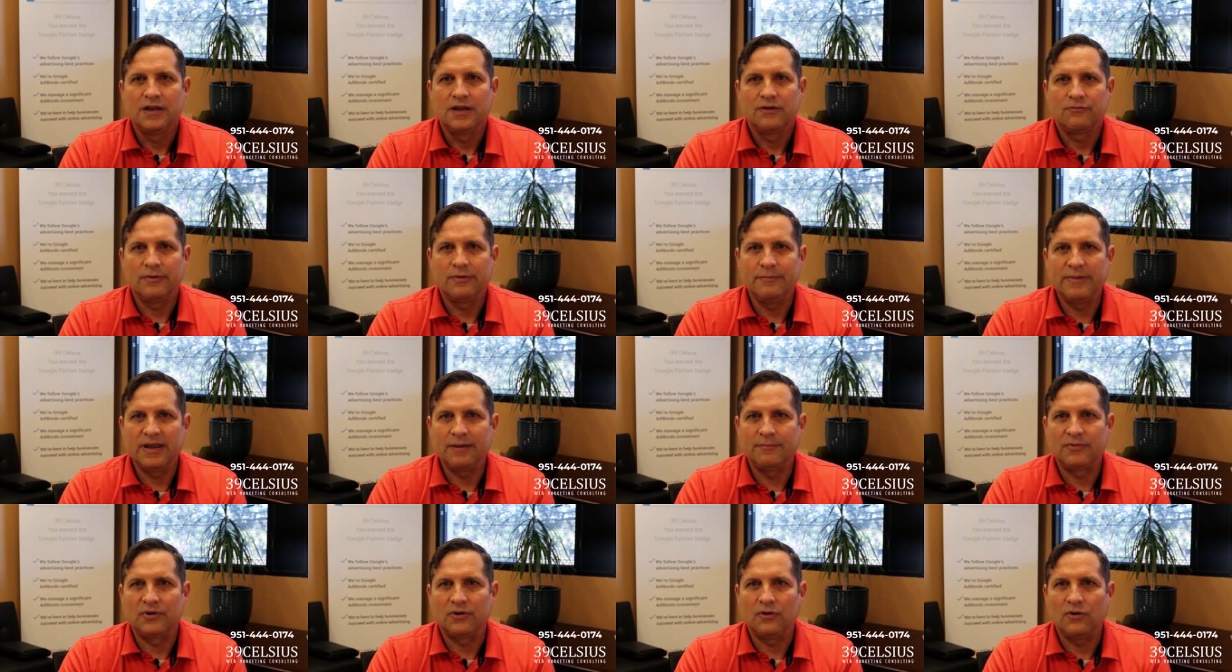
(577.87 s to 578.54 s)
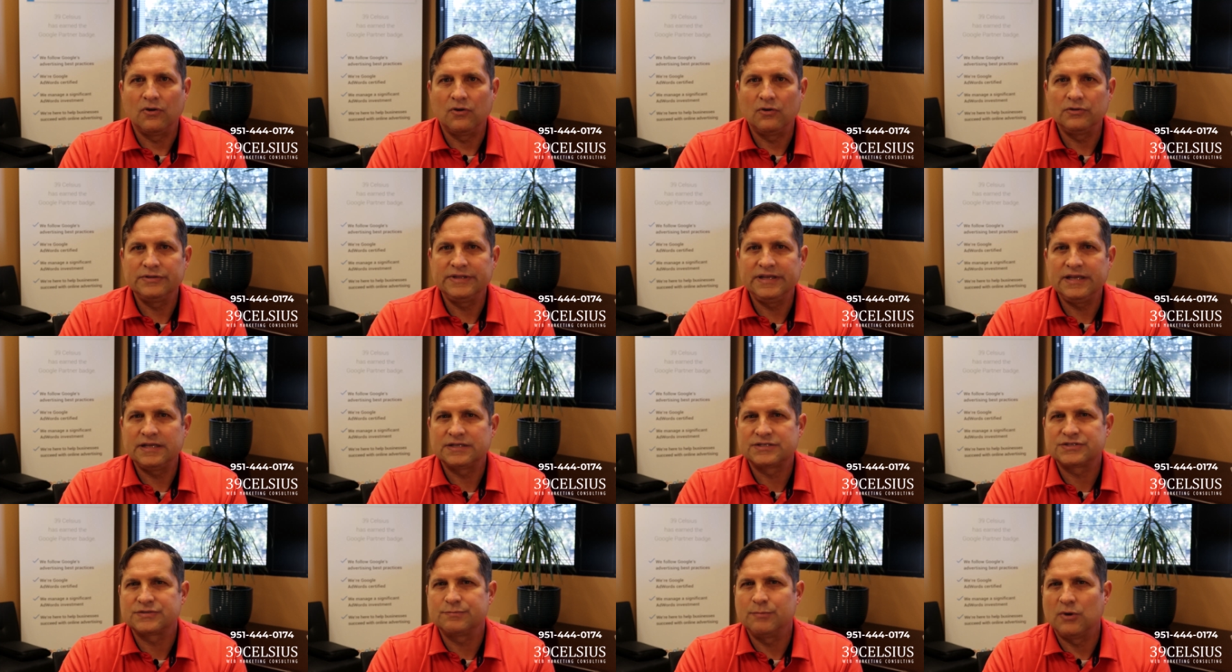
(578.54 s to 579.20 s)
Remember, only
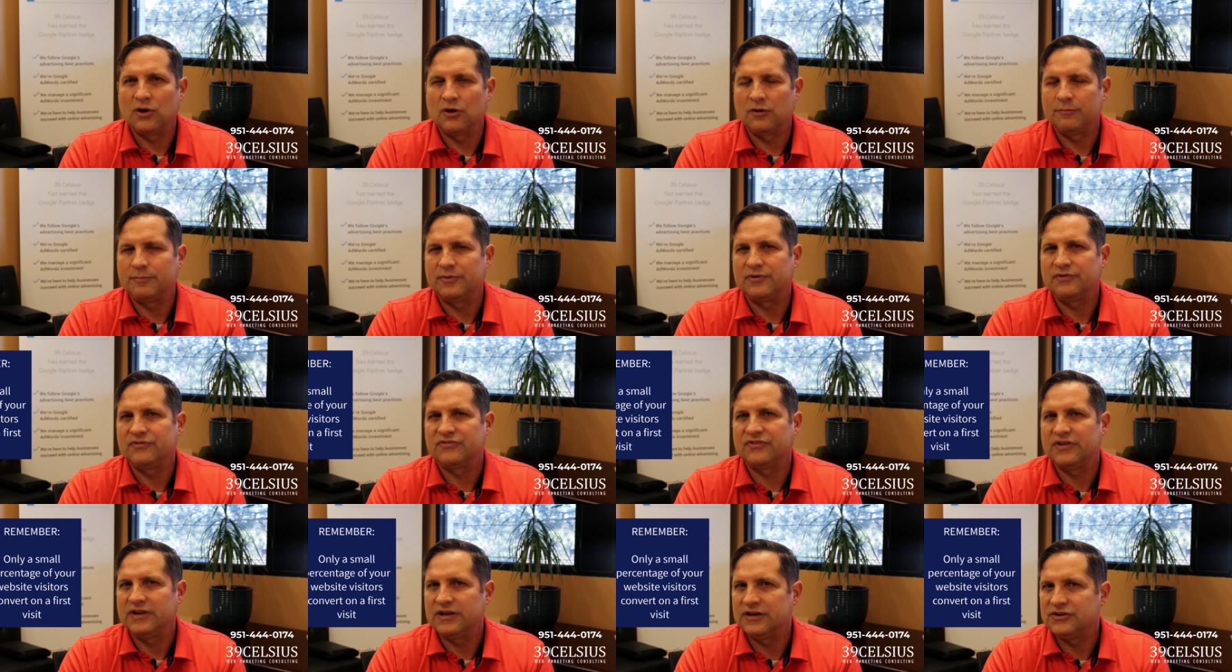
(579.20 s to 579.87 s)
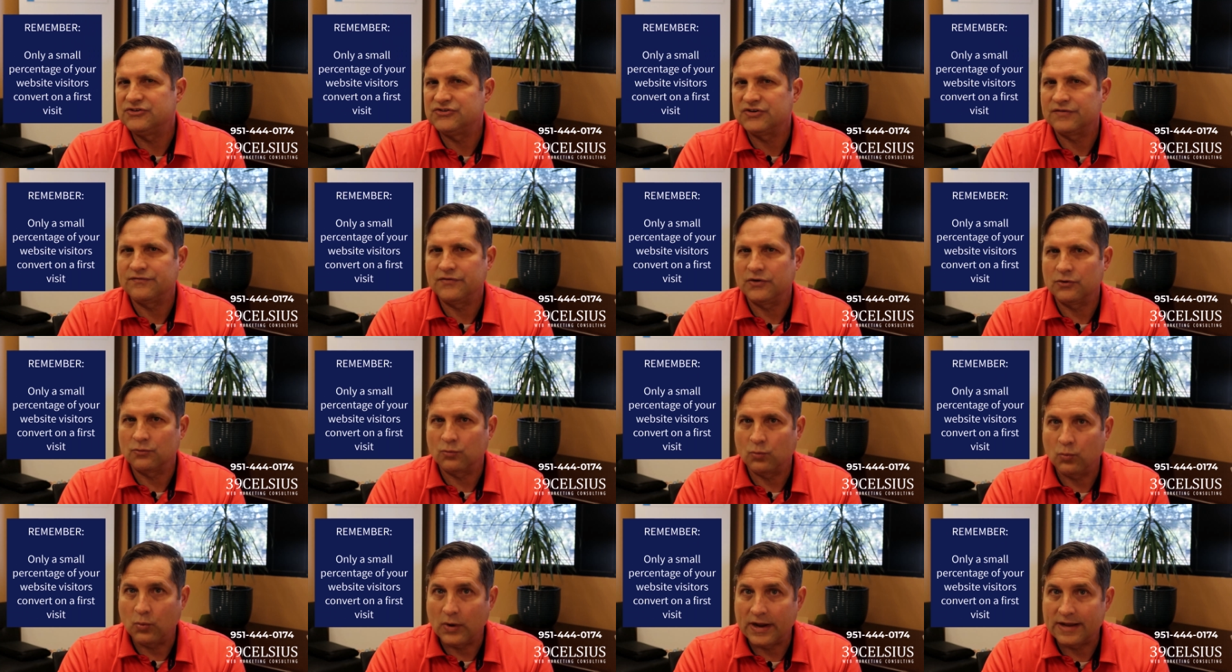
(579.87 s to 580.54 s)
a small percentage of your
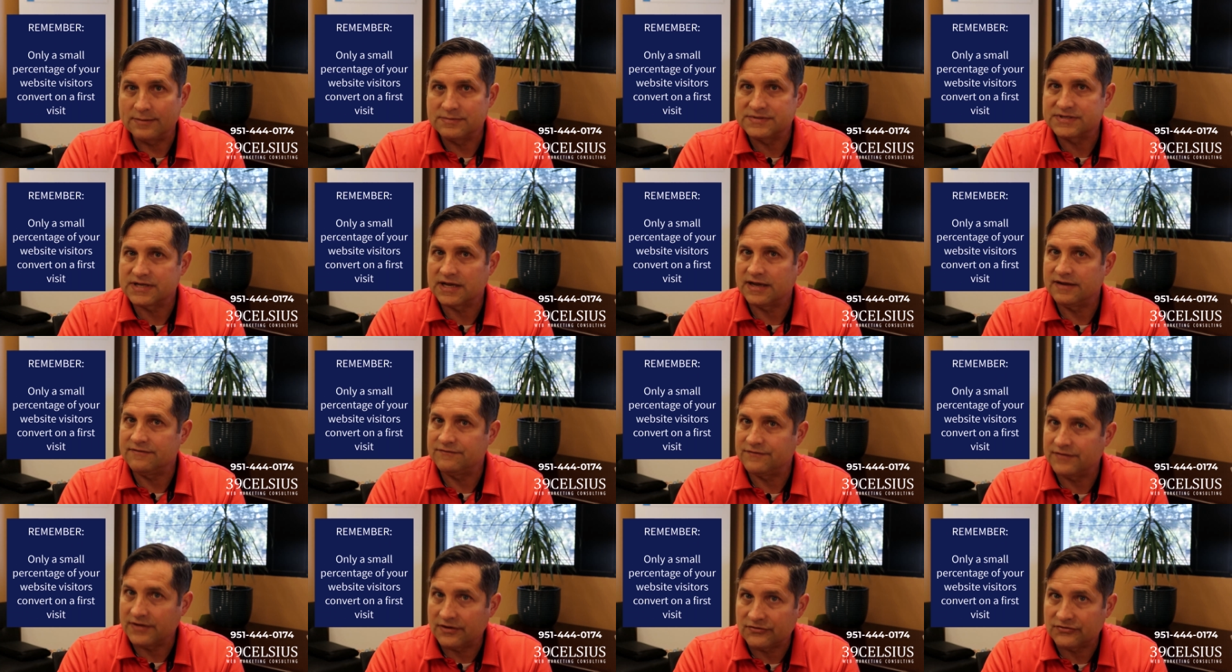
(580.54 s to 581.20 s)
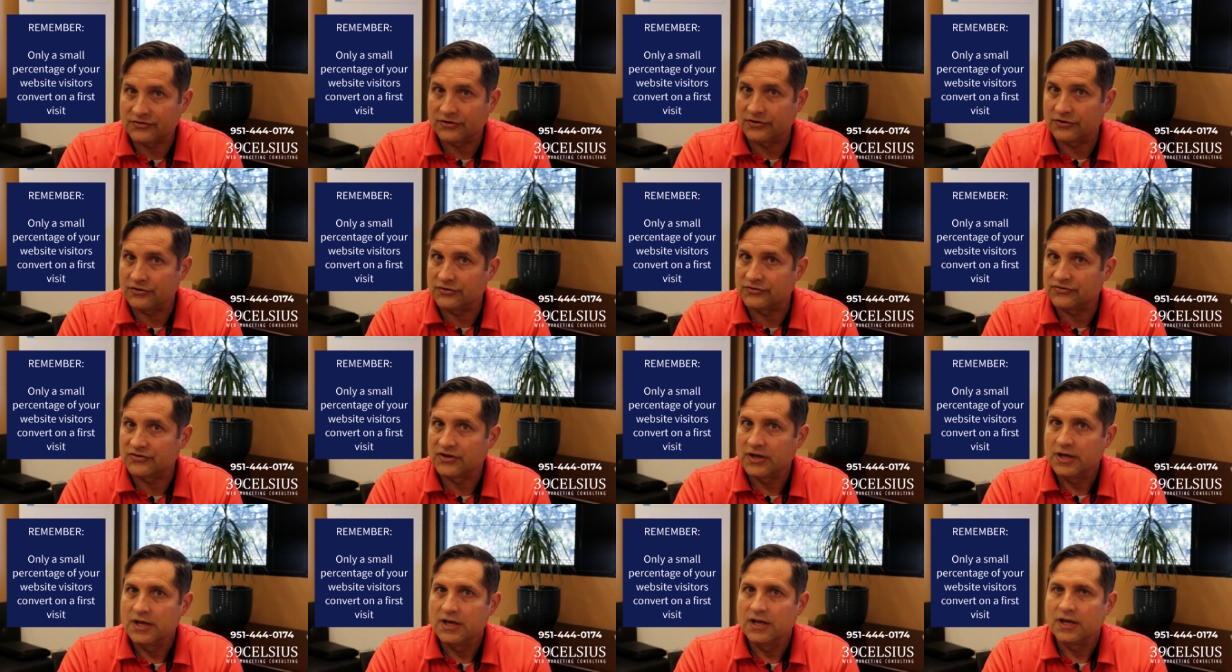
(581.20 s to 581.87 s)
website
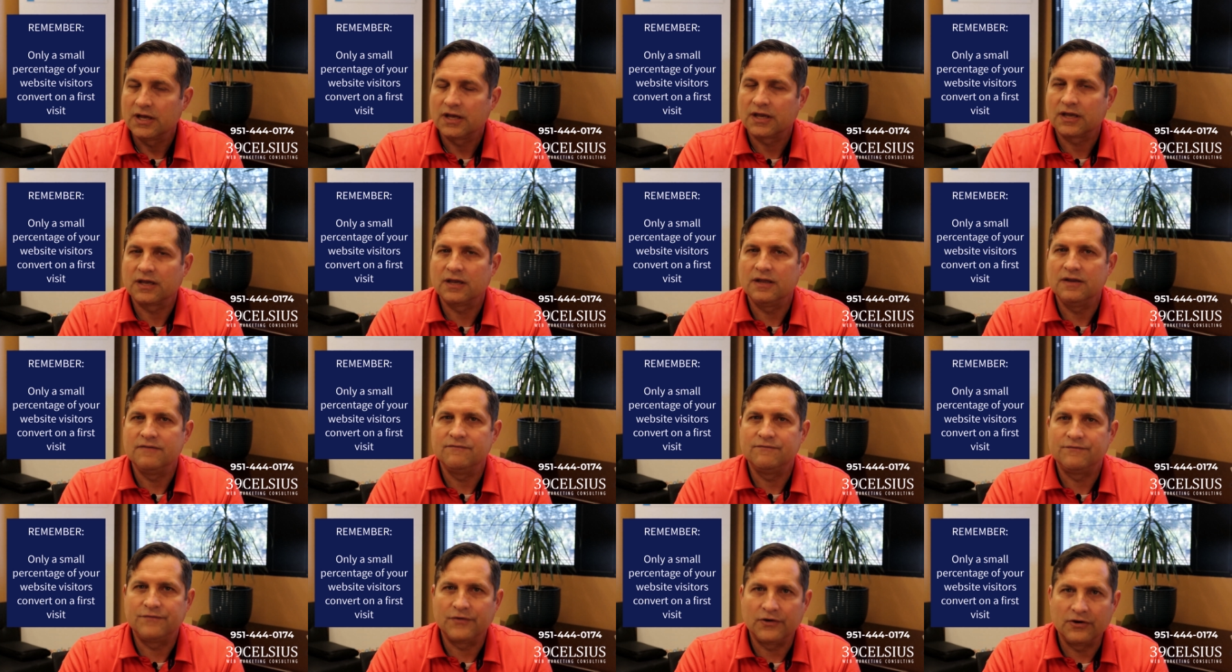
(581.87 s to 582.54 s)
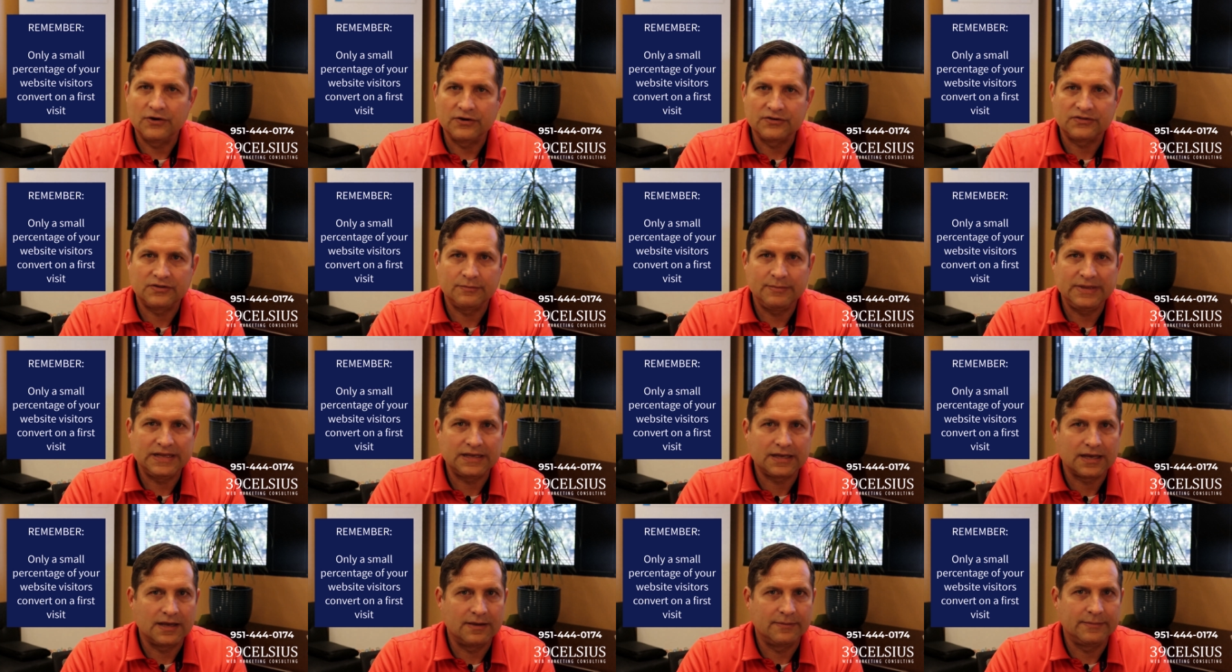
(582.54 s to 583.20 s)
visitors convert to
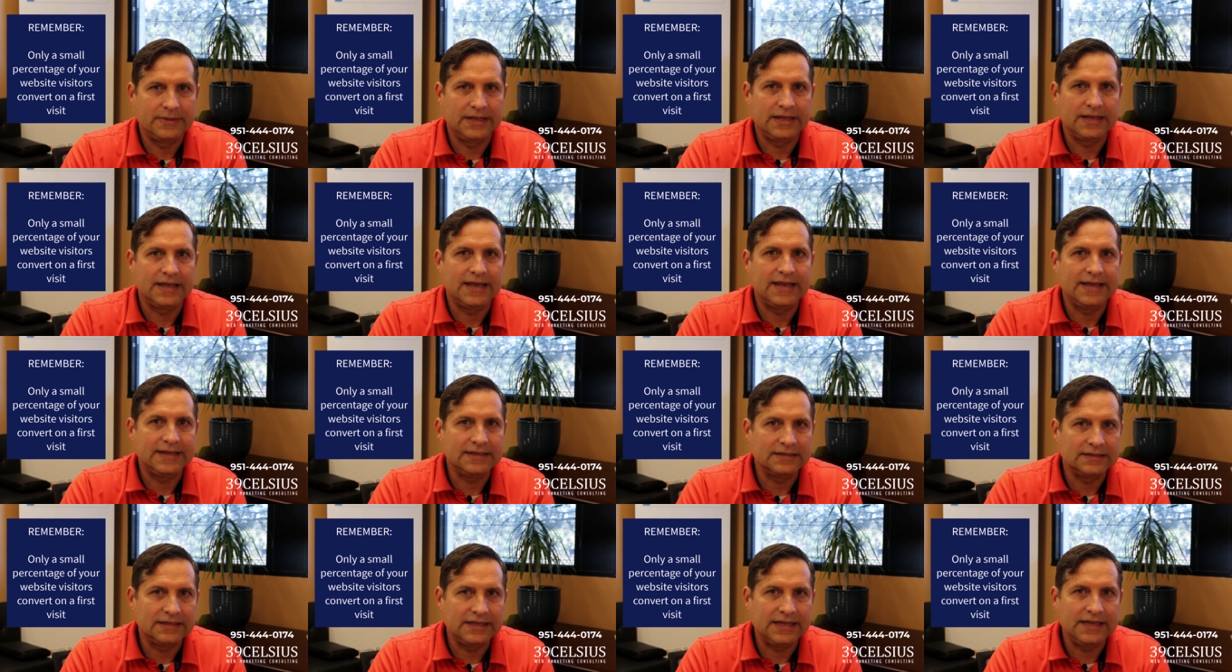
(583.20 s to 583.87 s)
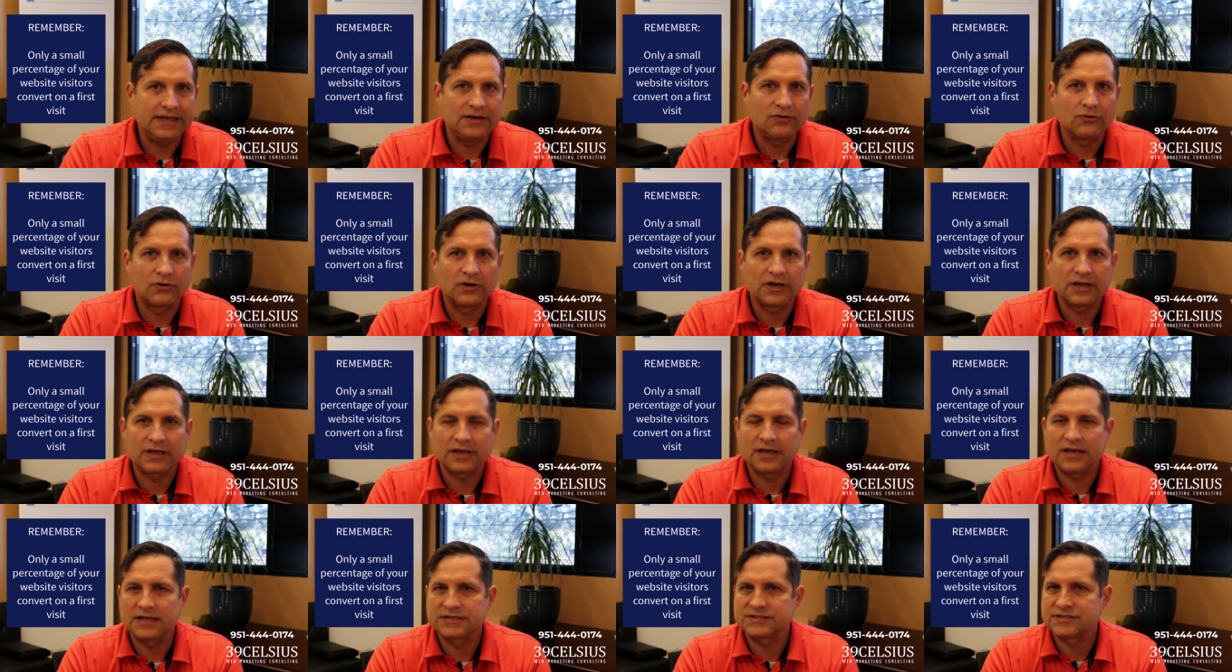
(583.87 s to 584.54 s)
becoming a lead or a
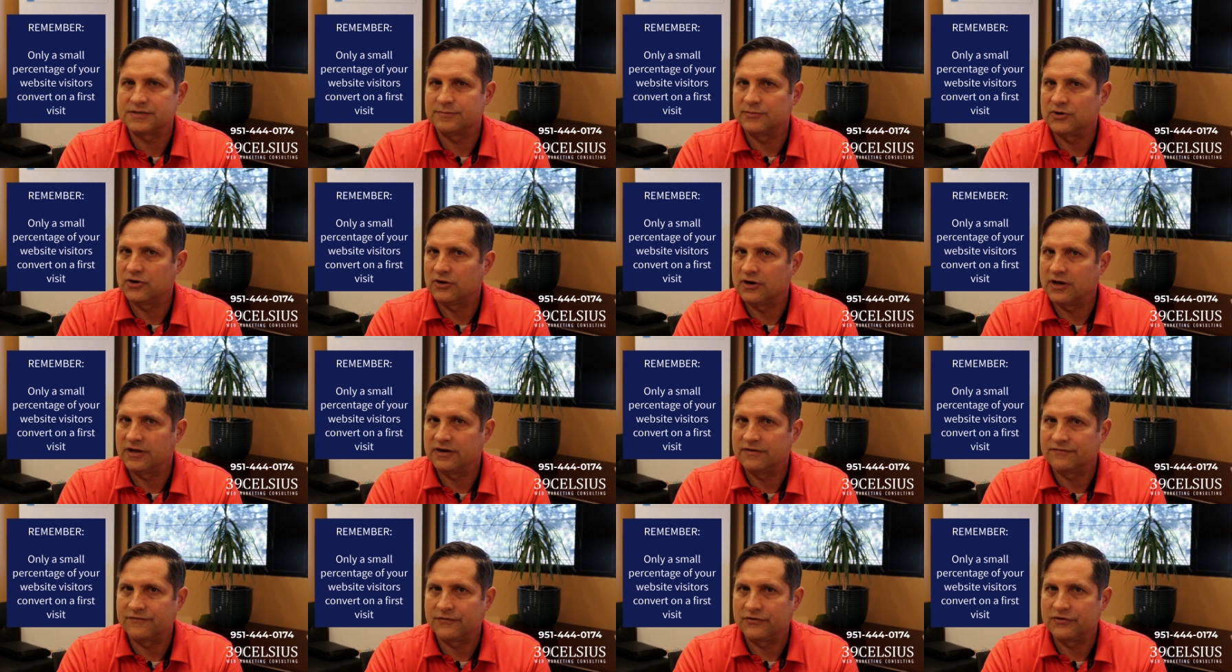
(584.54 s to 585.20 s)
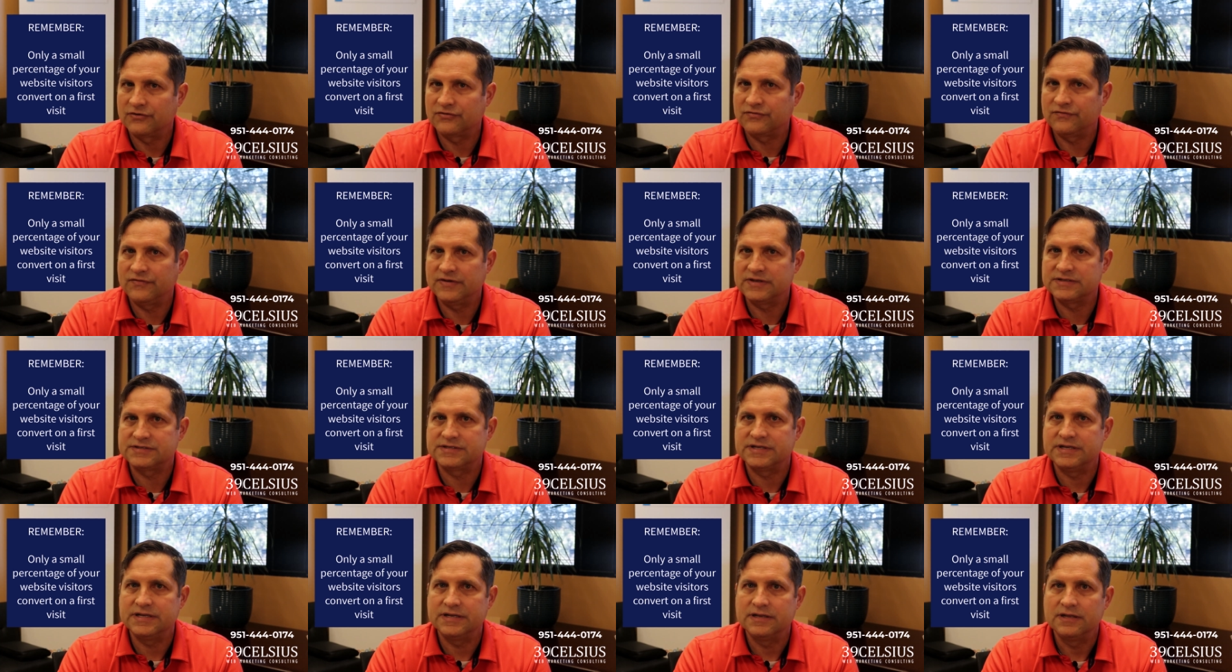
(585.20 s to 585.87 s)
customer on a first
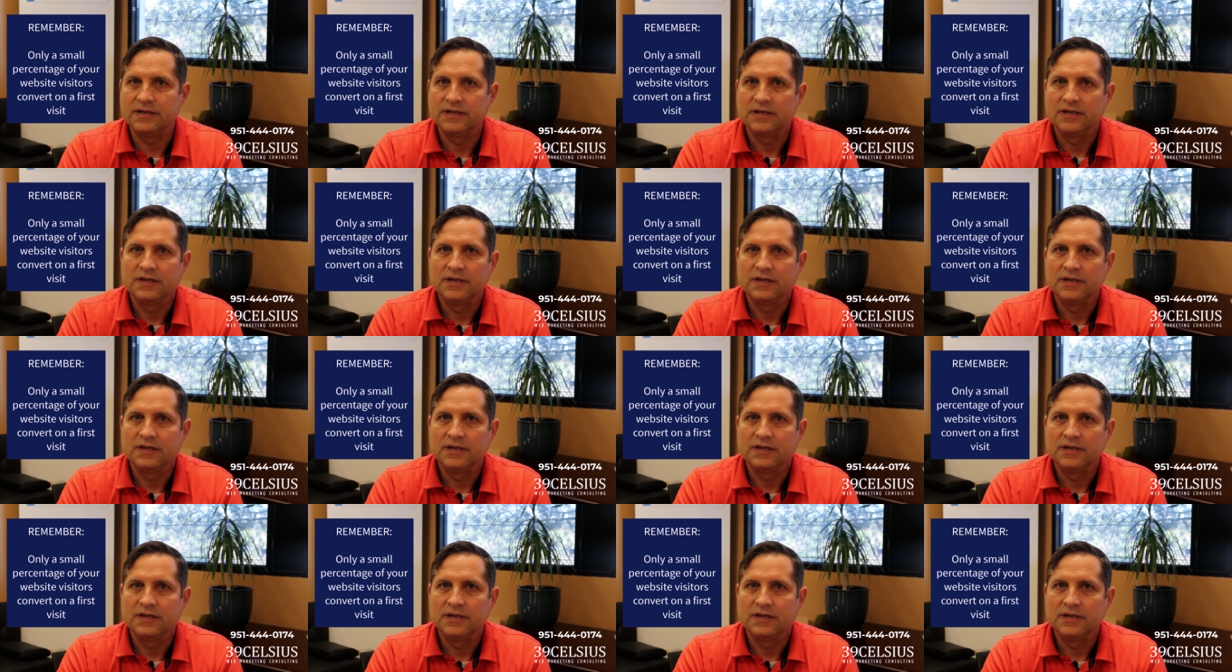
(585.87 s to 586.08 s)
visit.